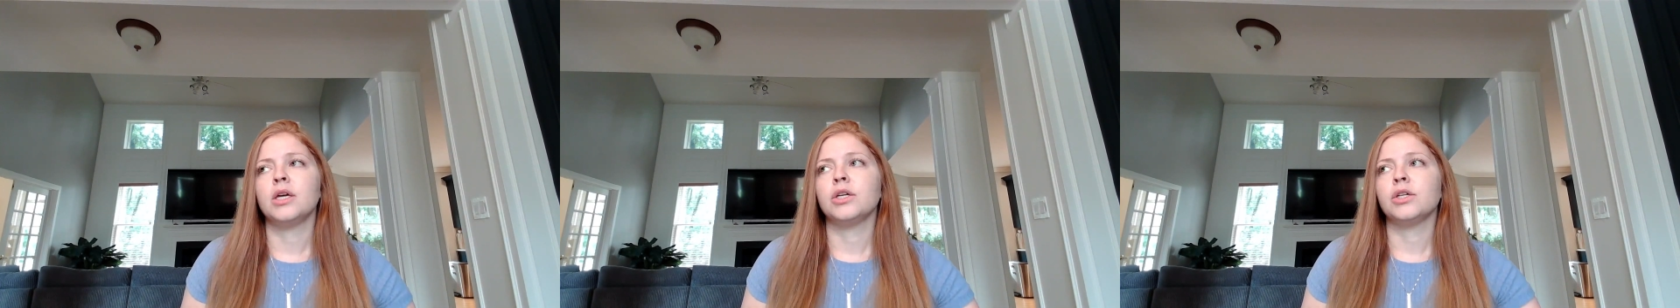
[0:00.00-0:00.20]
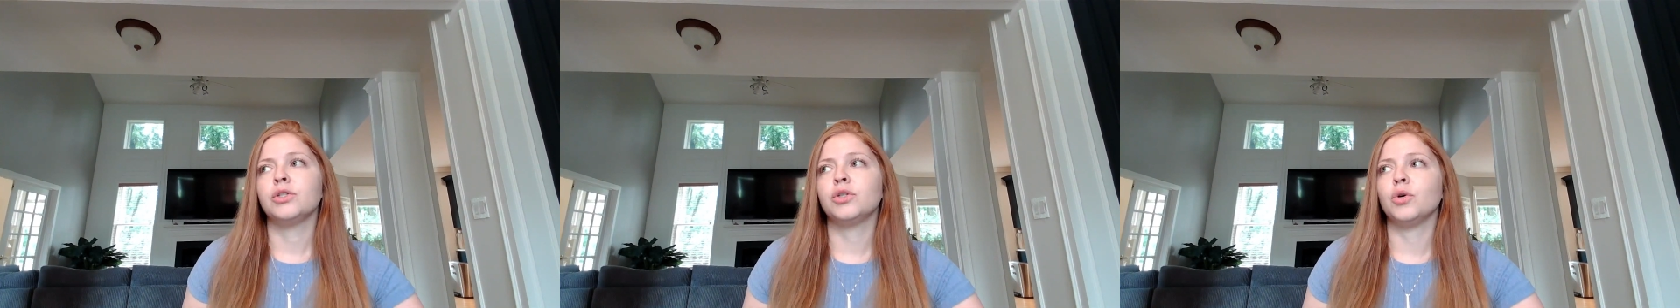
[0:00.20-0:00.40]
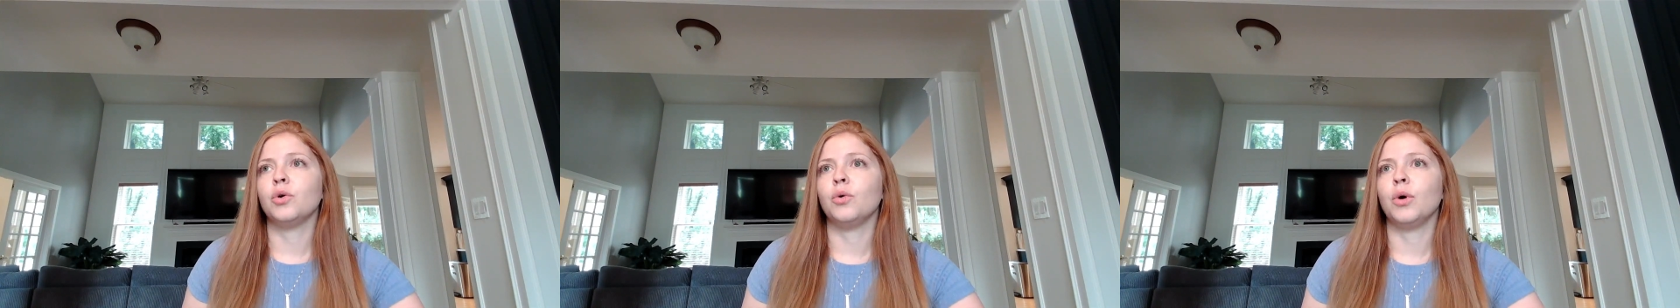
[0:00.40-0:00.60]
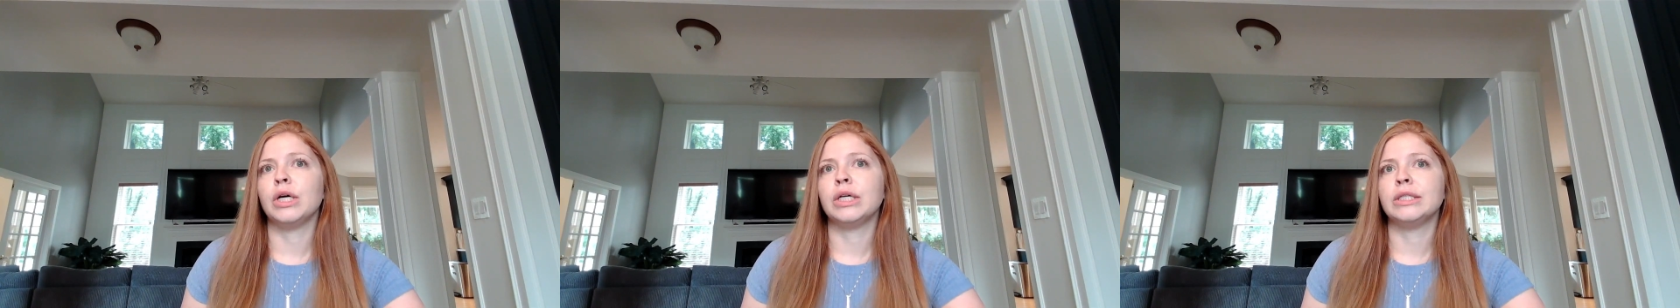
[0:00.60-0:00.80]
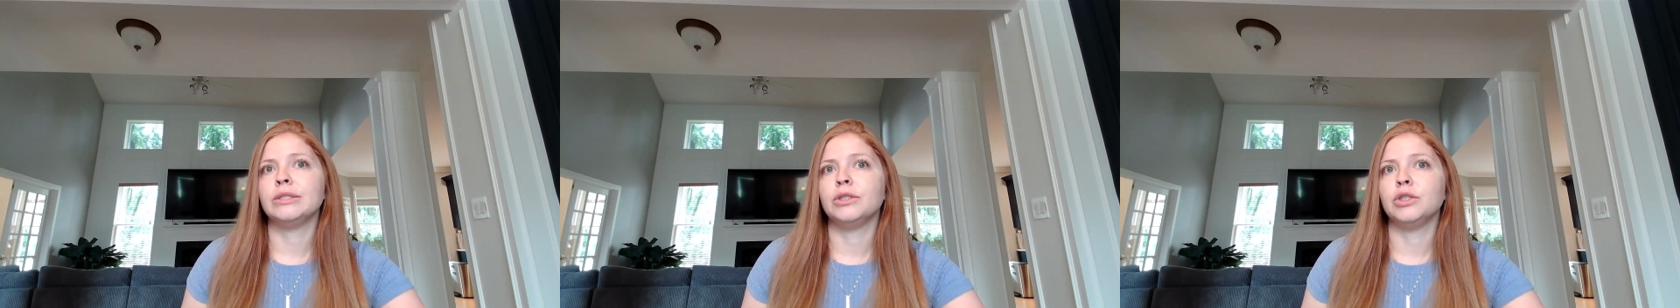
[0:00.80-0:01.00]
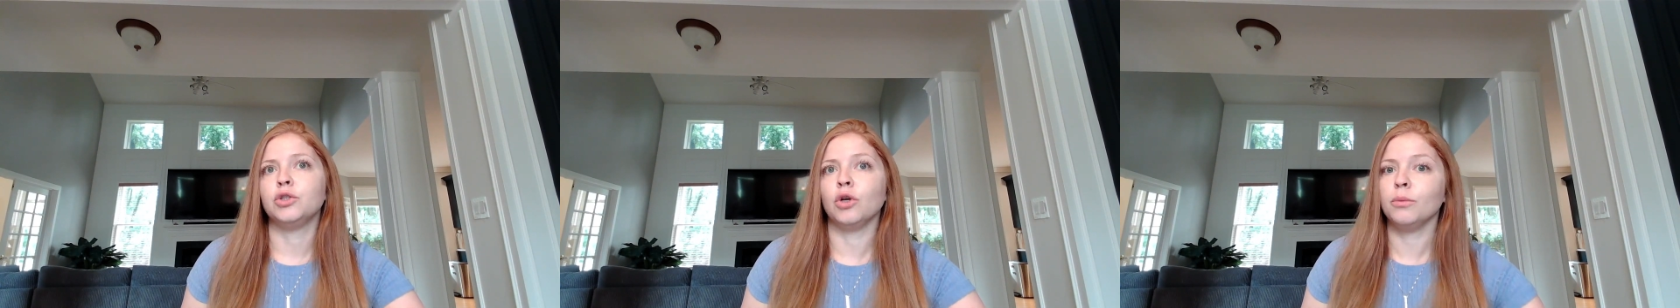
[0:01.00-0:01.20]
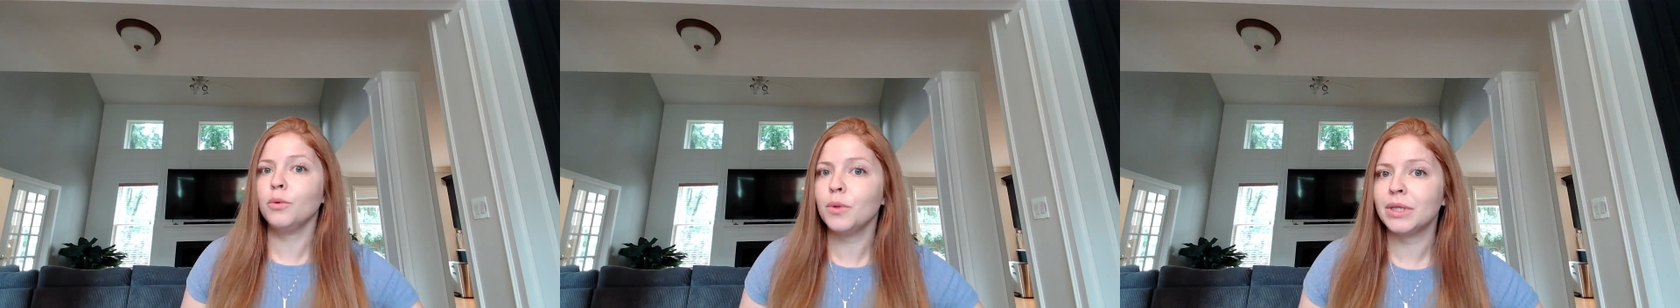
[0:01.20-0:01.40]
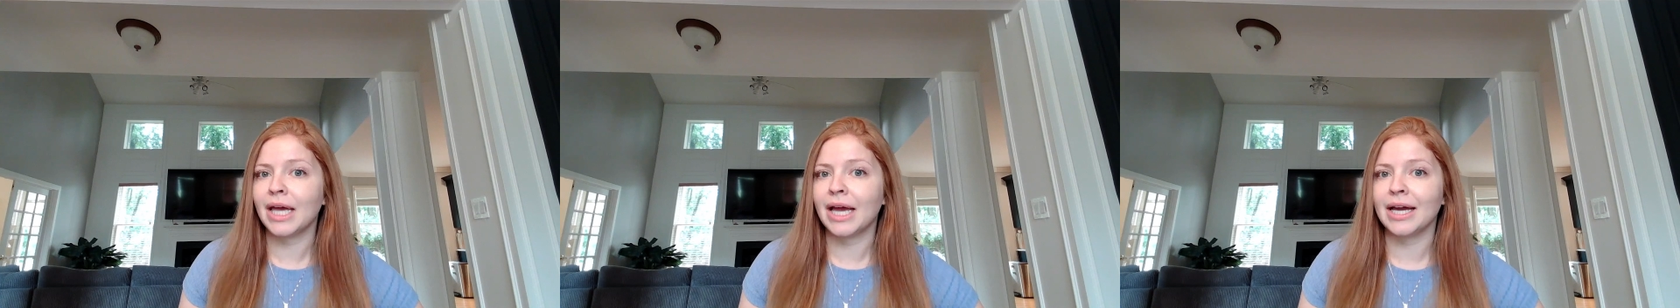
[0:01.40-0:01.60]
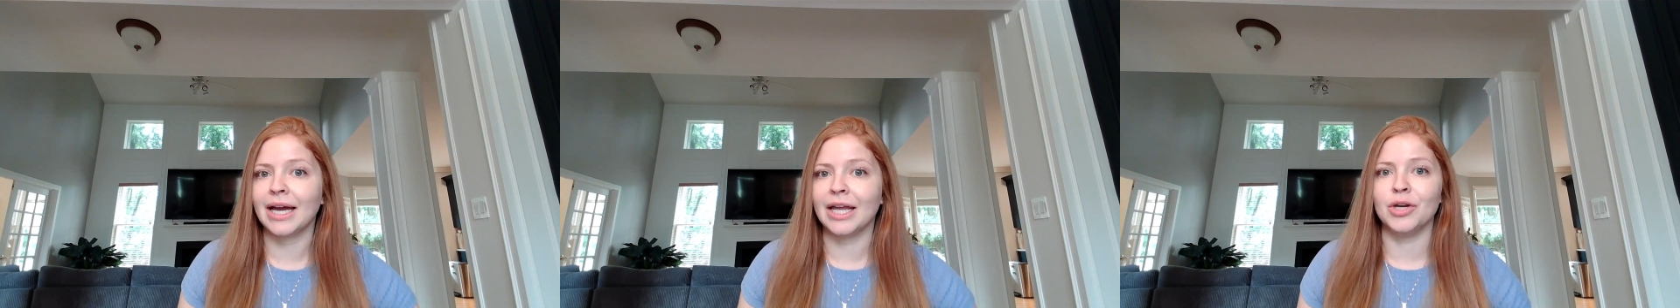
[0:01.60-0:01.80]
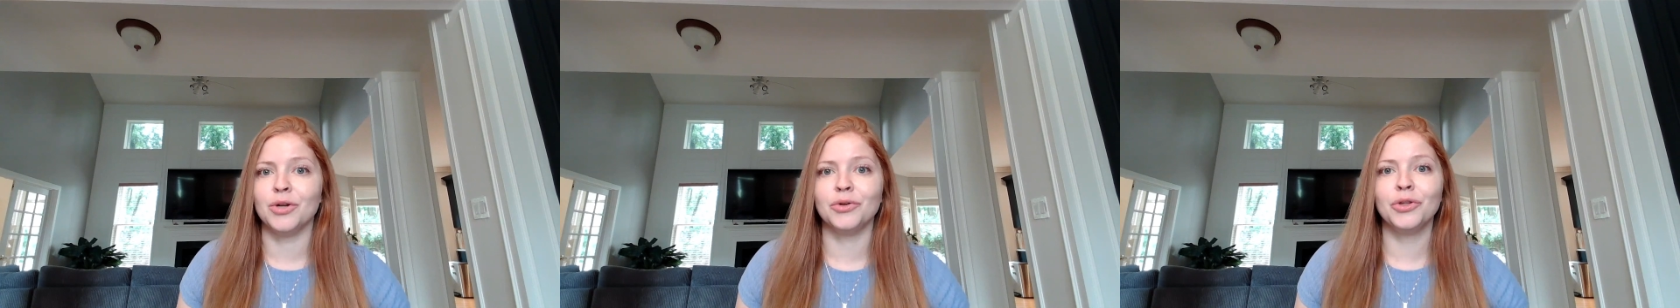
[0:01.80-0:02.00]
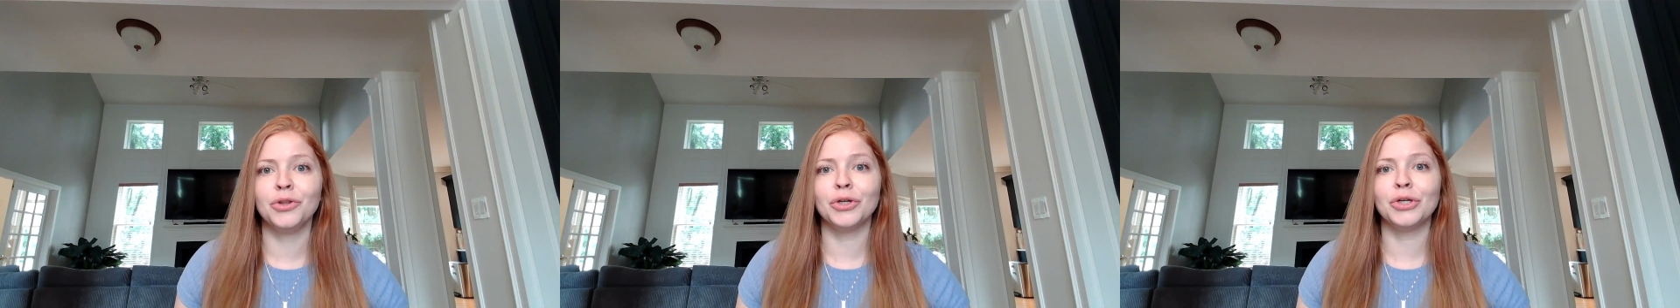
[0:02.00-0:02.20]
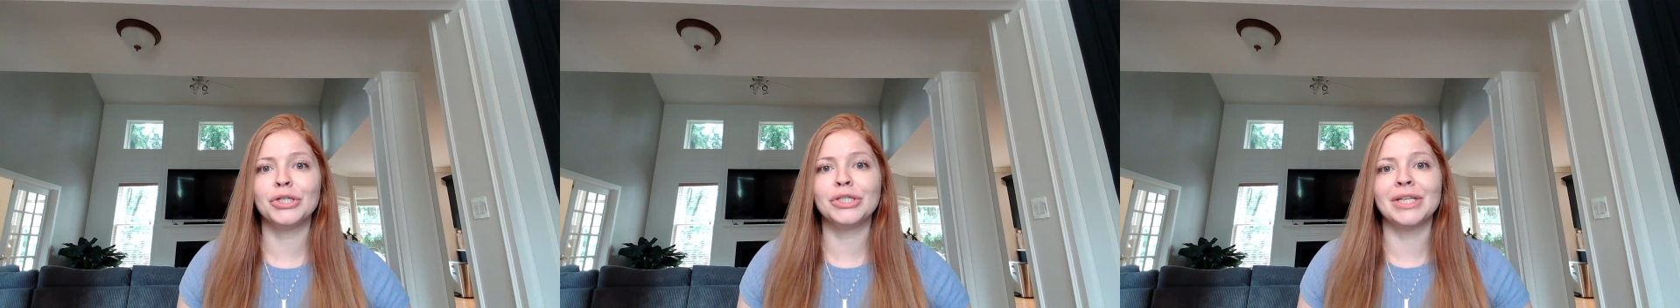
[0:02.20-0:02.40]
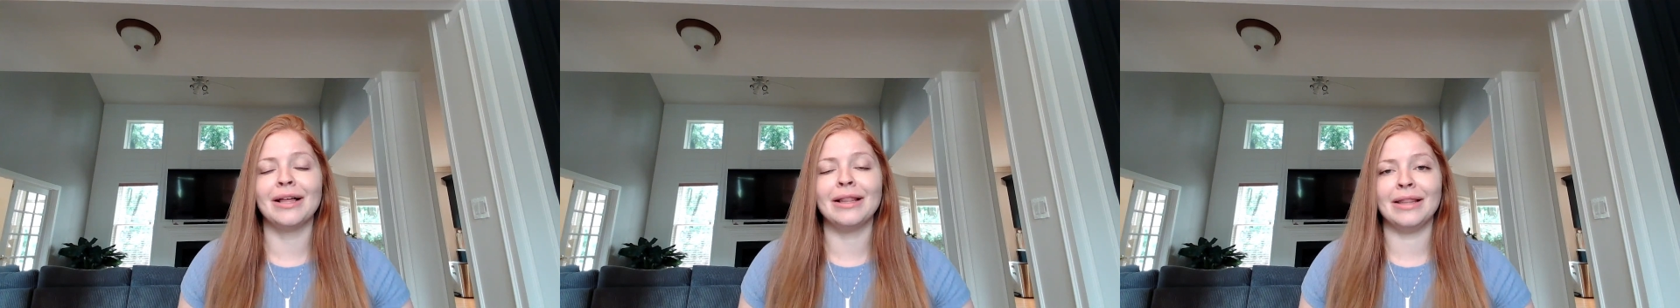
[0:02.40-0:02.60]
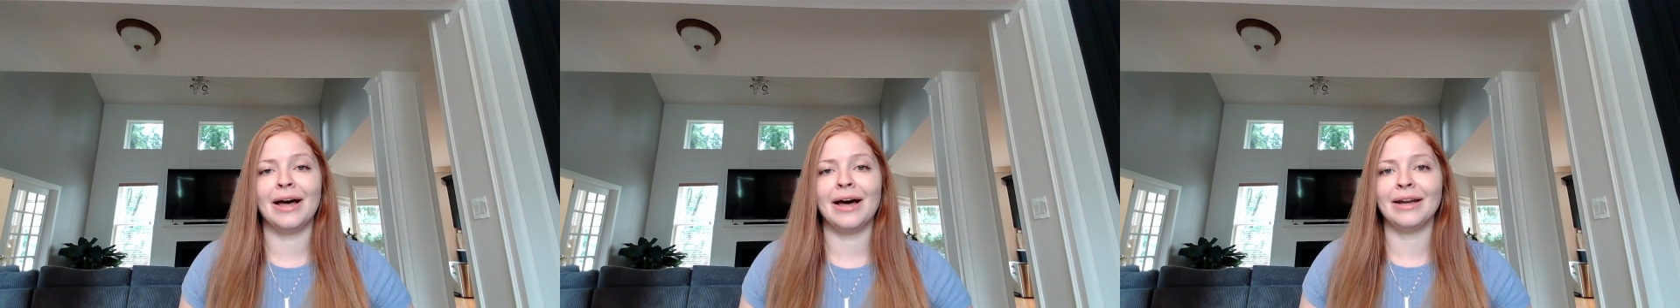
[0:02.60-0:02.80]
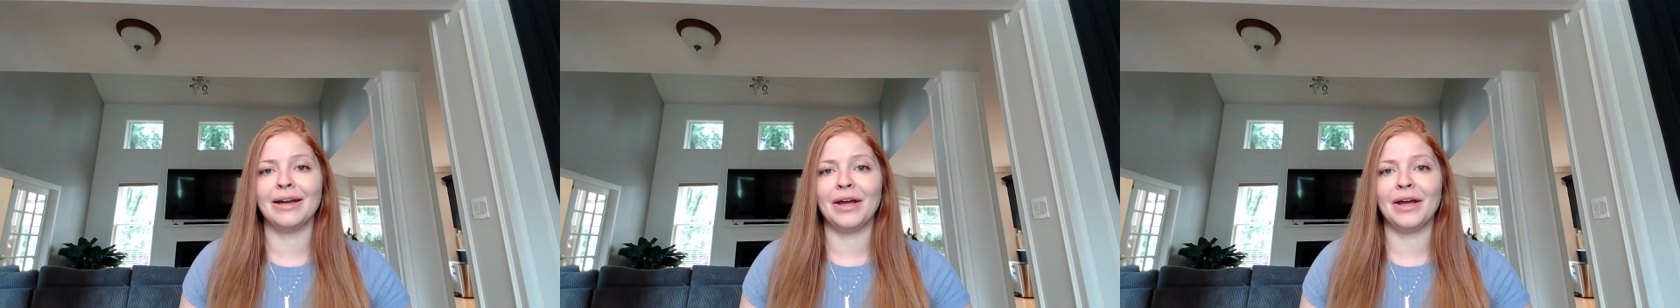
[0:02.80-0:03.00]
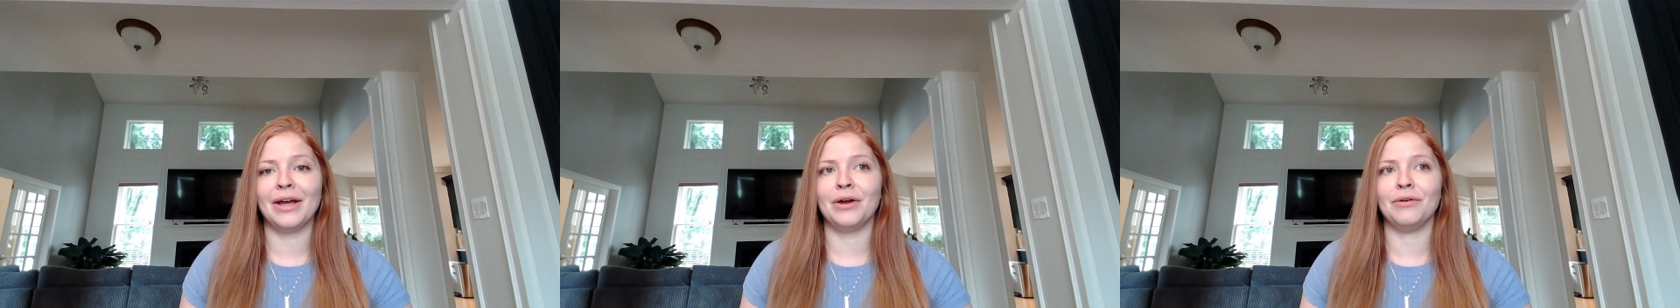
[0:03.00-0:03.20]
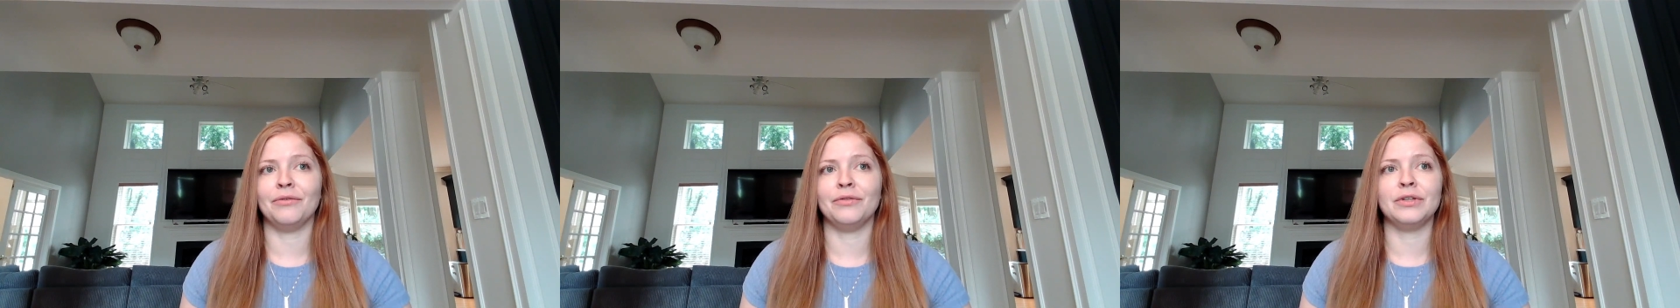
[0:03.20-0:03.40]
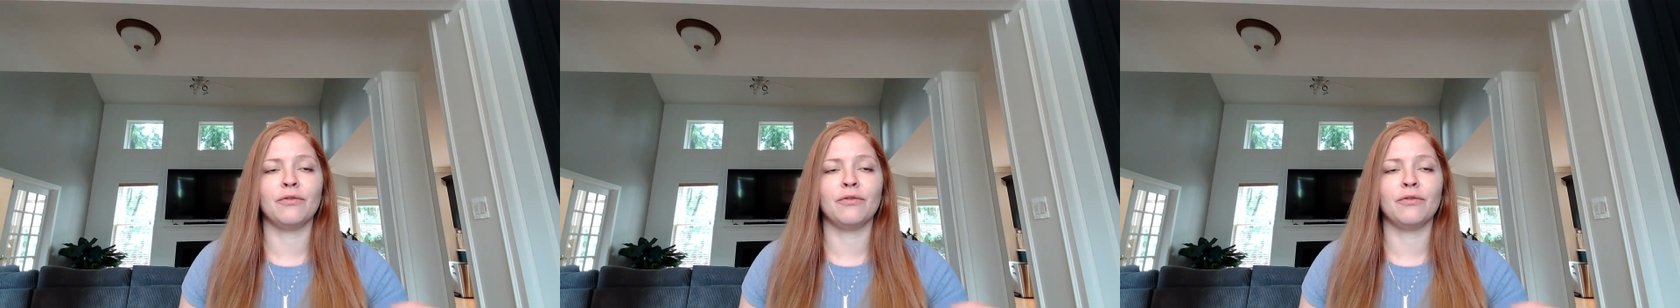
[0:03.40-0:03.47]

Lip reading: So join me with that. I know that there's a lot of